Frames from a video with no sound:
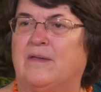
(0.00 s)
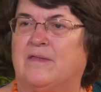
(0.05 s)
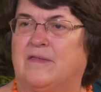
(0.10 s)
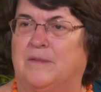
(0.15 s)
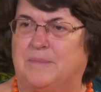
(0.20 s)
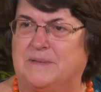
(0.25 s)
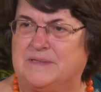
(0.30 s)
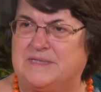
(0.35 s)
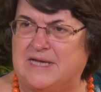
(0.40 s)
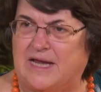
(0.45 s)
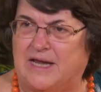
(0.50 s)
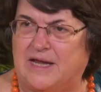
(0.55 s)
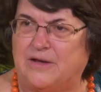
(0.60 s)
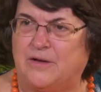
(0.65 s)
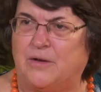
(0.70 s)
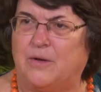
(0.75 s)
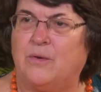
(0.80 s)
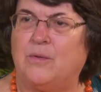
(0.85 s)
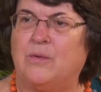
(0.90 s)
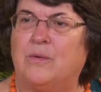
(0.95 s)
The
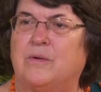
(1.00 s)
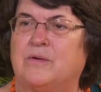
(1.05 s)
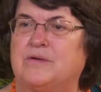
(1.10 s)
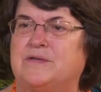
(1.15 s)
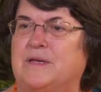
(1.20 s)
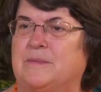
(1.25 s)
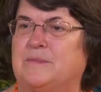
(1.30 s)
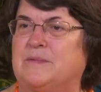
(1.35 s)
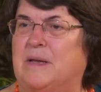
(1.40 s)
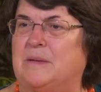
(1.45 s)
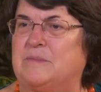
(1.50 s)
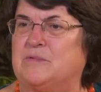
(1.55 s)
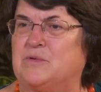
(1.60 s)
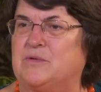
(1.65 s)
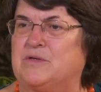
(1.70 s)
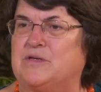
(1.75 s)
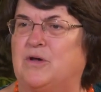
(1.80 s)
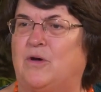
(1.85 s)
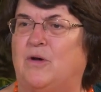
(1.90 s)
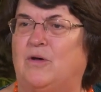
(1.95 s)
potato, or sometimes
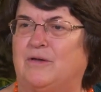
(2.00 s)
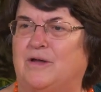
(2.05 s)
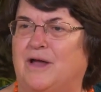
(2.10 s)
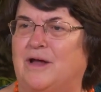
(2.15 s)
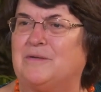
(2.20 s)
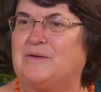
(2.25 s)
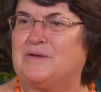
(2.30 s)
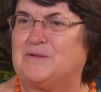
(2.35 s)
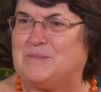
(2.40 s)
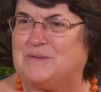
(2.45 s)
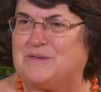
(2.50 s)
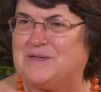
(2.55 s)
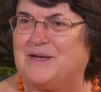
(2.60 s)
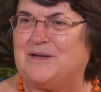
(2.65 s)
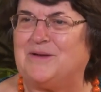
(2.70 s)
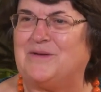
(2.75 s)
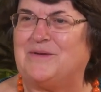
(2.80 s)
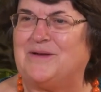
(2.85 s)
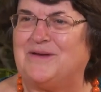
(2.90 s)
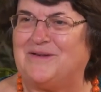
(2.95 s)
what's called Irish
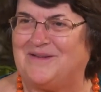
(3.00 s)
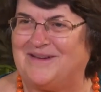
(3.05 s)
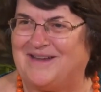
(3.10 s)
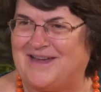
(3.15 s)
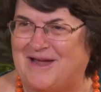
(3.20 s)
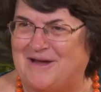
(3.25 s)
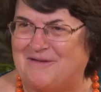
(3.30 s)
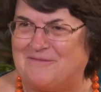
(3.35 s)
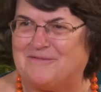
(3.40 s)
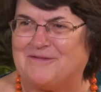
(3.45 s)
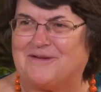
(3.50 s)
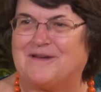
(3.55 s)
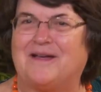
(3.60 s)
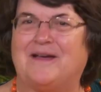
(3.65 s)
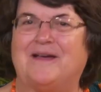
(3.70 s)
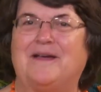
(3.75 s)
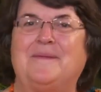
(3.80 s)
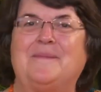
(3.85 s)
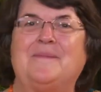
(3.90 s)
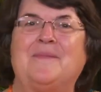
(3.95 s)
potato here in
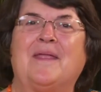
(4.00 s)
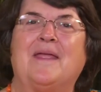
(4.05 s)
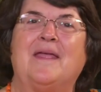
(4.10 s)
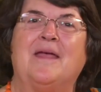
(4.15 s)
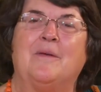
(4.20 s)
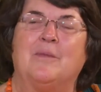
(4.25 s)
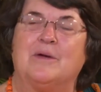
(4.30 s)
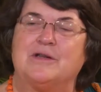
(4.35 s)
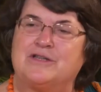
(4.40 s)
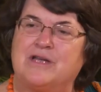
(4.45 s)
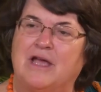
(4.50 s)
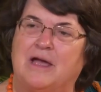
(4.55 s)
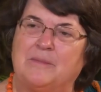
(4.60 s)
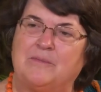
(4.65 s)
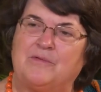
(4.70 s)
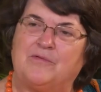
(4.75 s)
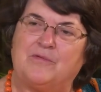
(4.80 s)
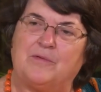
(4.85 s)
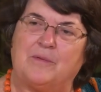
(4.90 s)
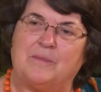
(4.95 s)
Africa, which
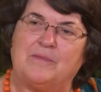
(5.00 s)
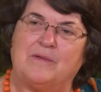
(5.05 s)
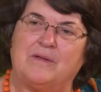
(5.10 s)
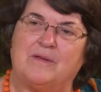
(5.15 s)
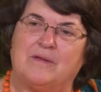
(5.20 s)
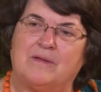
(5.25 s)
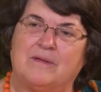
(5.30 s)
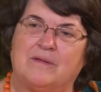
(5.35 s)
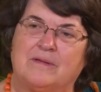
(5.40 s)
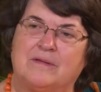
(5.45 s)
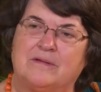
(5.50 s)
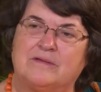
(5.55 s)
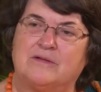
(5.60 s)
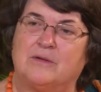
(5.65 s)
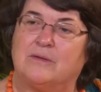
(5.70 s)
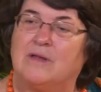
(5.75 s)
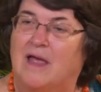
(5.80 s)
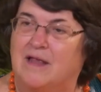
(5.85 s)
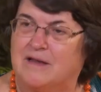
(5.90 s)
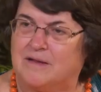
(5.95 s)
comes from the
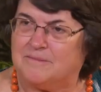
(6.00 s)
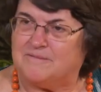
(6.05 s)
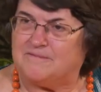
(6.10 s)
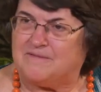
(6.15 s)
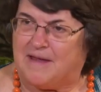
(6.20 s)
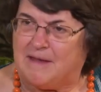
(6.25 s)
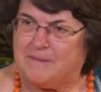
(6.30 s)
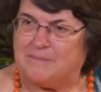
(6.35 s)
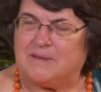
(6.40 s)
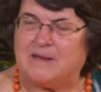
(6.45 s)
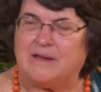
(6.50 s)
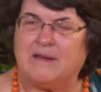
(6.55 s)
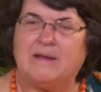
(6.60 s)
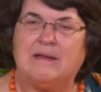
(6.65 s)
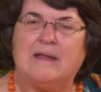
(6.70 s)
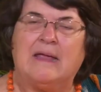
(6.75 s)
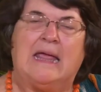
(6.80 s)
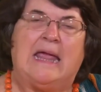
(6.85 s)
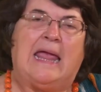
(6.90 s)
Solanum family,